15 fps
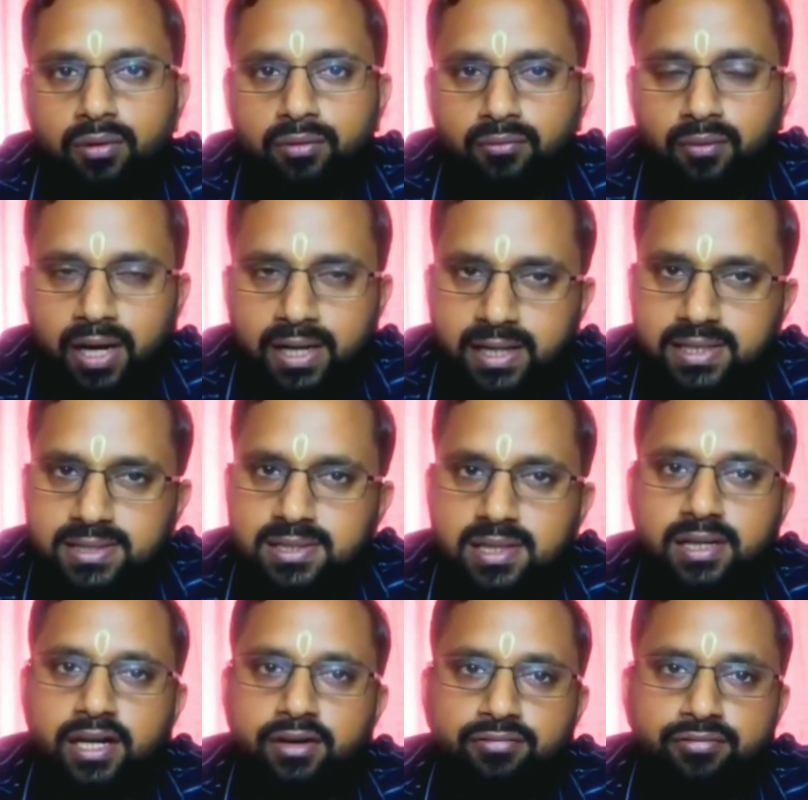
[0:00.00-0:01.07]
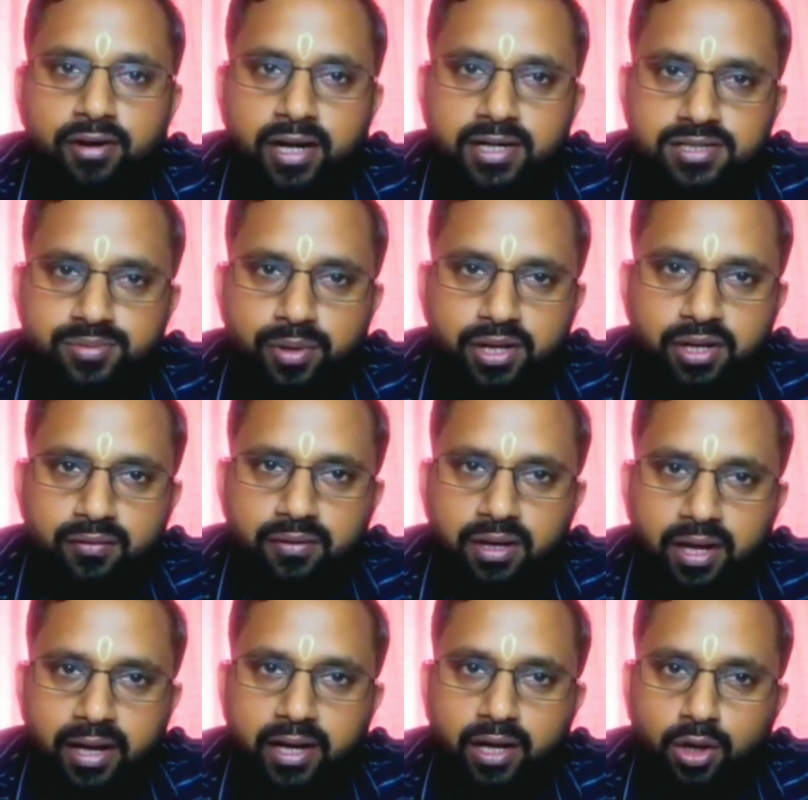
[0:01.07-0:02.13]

what is the difference between a